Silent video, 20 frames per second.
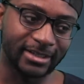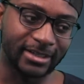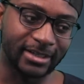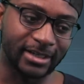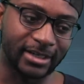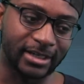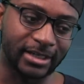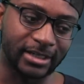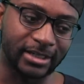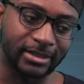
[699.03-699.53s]

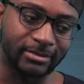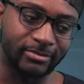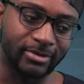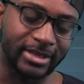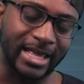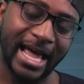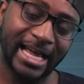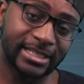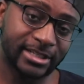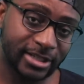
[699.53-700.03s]

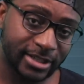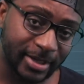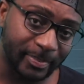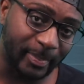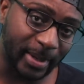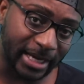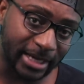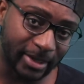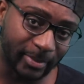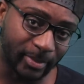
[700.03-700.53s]
that's
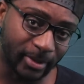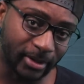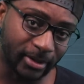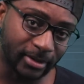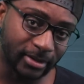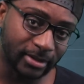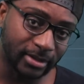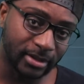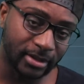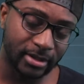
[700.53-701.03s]

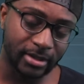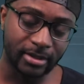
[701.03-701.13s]
debatable.